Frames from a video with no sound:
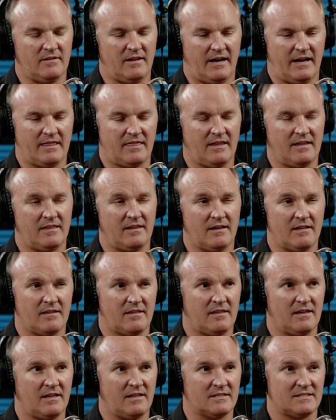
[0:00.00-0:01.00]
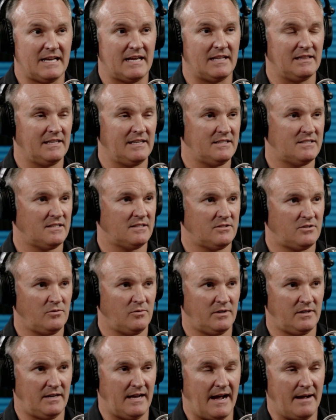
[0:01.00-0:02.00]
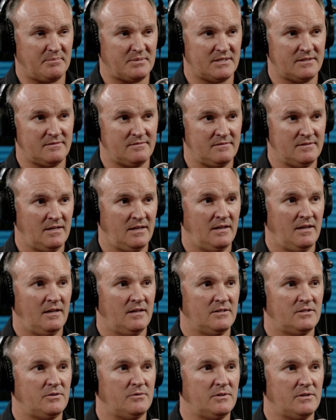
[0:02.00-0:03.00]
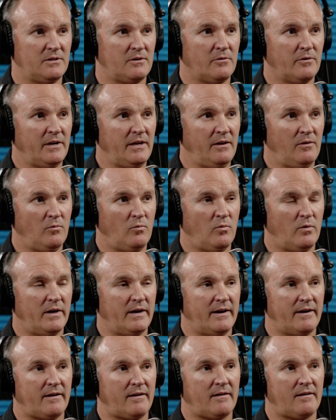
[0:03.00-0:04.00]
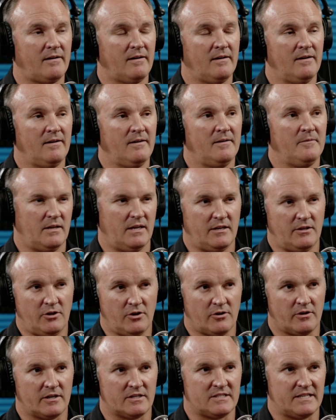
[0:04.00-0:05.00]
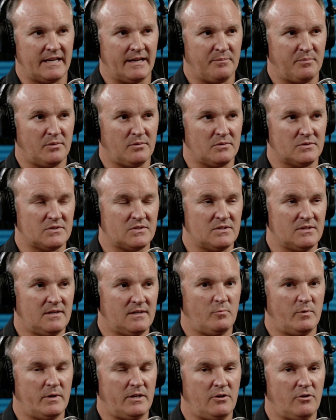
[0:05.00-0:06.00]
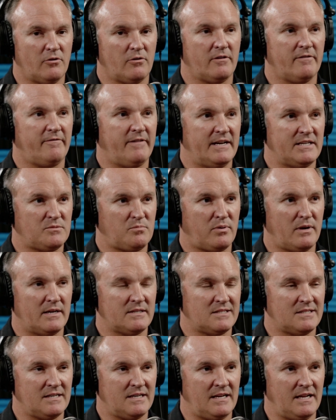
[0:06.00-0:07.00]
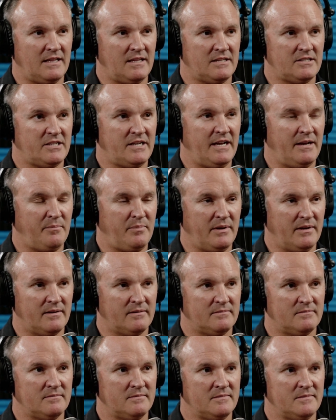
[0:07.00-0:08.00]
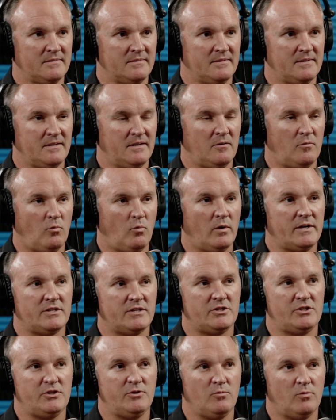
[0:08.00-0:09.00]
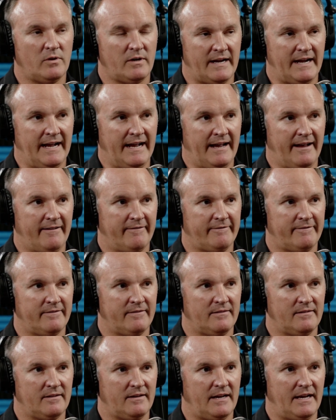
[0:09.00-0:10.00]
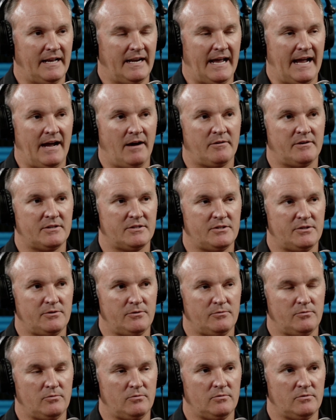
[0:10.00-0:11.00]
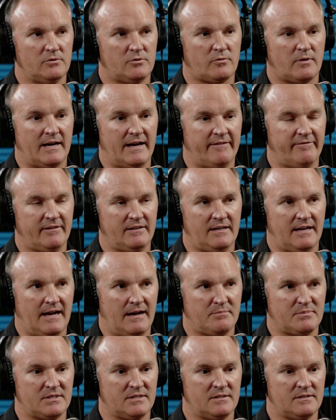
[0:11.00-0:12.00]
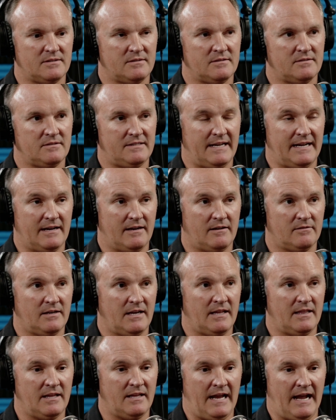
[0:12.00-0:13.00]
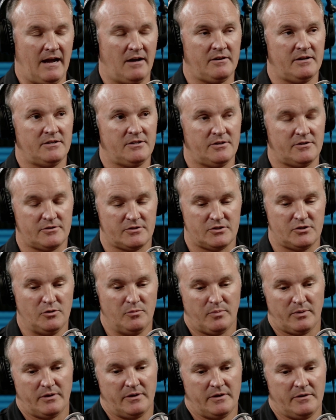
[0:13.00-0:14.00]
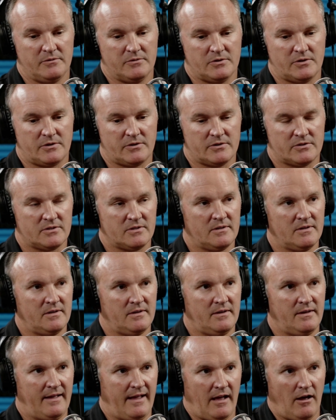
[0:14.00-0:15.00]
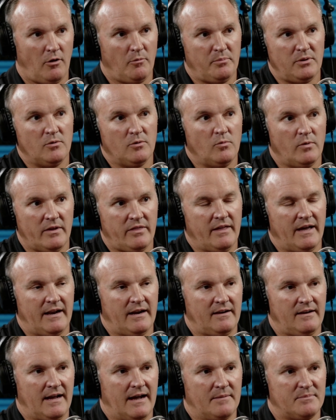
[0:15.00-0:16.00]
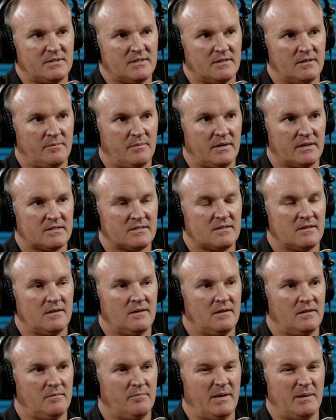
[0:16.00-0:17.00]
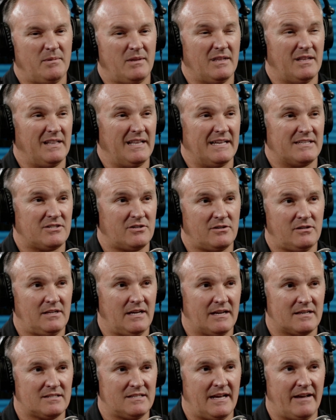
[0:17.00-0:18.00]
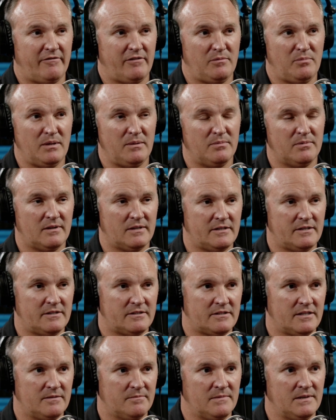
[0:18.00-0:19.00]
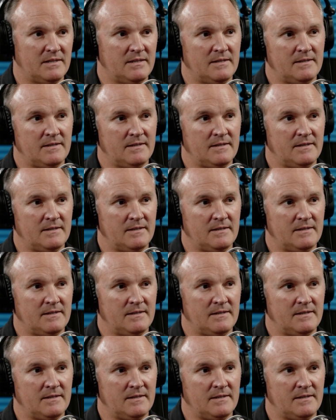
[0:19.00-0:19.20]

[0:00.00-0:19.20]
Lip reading: I think the other thing is that leads into adoption to a degree, where in your examples, when you're the vice president and the champion, what did you want to have and how did you drive adoption down? And then how did your super users help you with that adoption amongst maybe the lesser tech savvy people on your team?